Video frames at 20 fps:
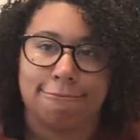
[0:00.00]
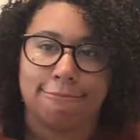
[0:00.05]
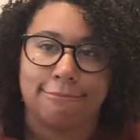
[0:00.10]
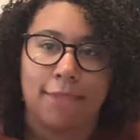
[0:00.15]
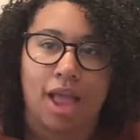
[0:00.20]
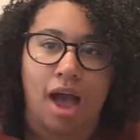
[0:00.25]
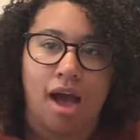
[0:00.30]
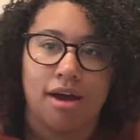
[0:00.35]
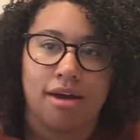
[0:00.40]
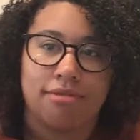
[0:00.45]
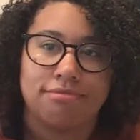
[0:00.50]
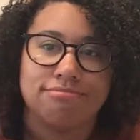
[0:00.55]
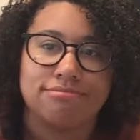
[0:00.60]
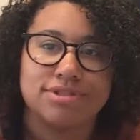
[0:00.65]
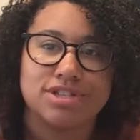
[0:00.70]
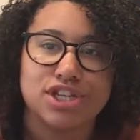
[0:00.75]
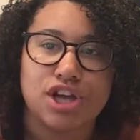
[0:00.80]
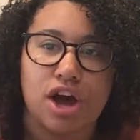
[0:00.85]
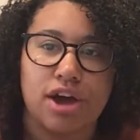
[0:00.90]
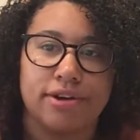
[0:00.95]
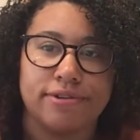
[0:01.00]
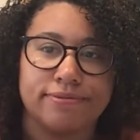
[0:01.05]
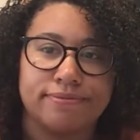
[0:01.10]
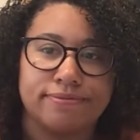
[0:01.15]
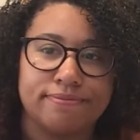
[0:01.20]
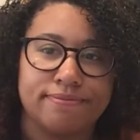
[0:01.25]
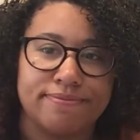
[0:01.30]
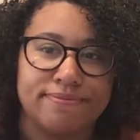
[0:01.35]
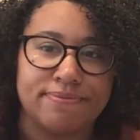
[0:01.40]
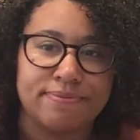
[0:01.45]
It's gone.
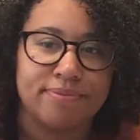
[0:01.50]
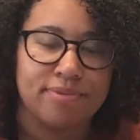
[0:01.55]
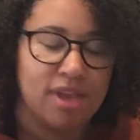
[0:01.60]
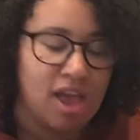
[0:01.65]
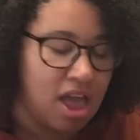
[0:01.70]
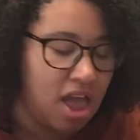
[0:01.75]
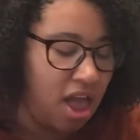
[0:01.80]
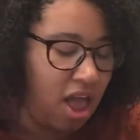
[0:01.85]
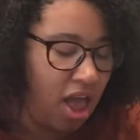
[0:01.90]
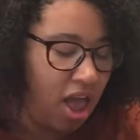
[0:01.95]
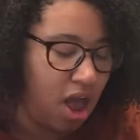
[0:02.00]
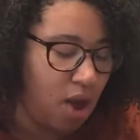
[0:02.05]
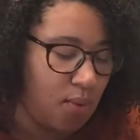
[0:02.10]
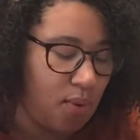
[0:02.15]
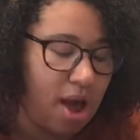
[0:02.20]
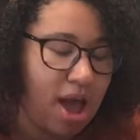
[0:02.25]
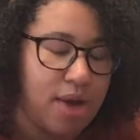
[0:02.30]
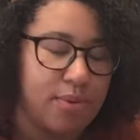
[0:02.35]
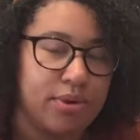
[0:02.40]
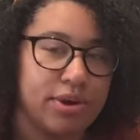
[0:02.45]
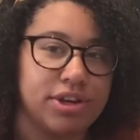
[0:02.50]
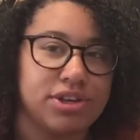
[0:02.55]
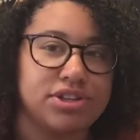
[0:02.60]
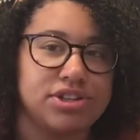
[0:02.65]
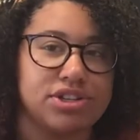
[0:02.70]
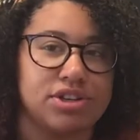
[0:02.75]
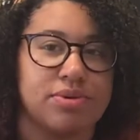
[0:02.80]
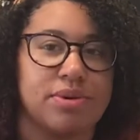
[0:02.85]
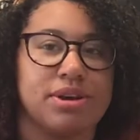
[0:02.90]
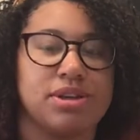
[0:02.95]
And what I want you to
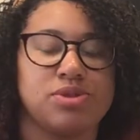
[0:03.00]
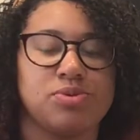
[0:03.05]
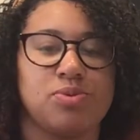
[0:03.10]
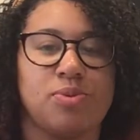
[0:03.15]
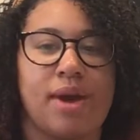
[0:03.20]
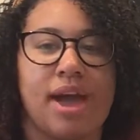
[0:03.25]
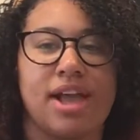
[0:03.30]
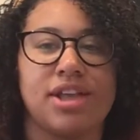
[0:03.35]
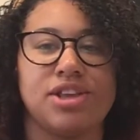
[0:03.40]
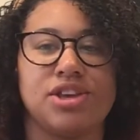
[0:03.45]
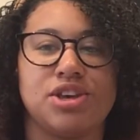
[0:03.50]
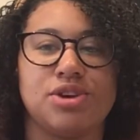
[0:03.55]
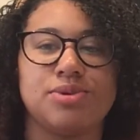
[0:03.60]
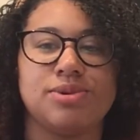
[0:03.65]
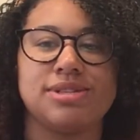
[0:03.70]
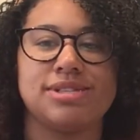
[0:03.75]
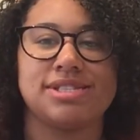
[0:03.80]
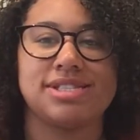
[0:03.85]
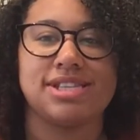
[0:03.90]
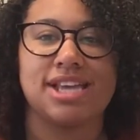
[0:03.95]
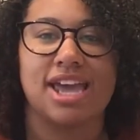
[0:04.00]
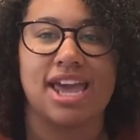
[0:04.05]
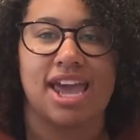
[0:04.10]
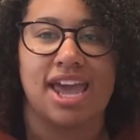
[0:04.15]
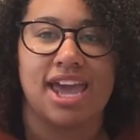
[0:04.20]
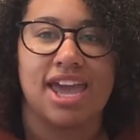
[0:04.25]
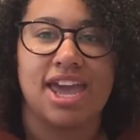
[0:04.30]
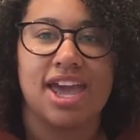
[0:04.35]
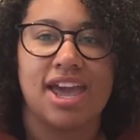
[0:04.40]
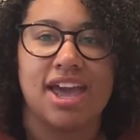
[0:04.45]
do is when you
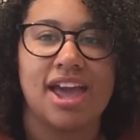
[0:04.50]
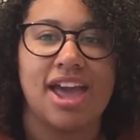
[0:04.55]
see